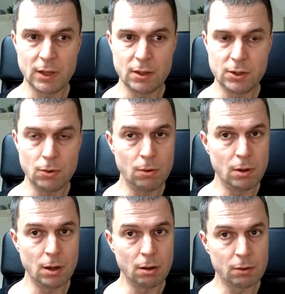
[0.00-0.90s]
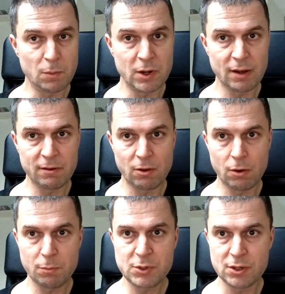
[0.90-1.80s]
with a new command
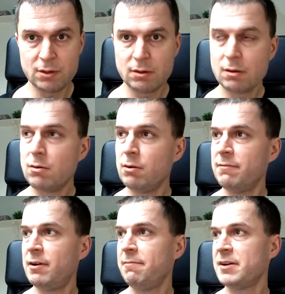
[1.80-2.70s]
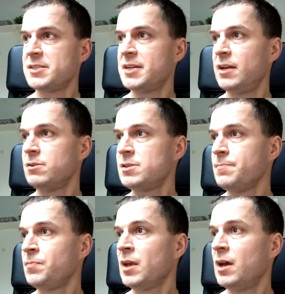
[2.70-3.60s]
line option called verify
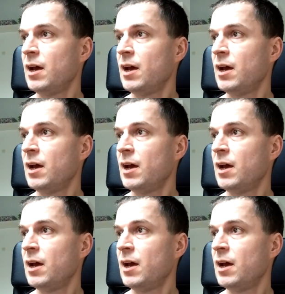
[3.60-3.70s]
status,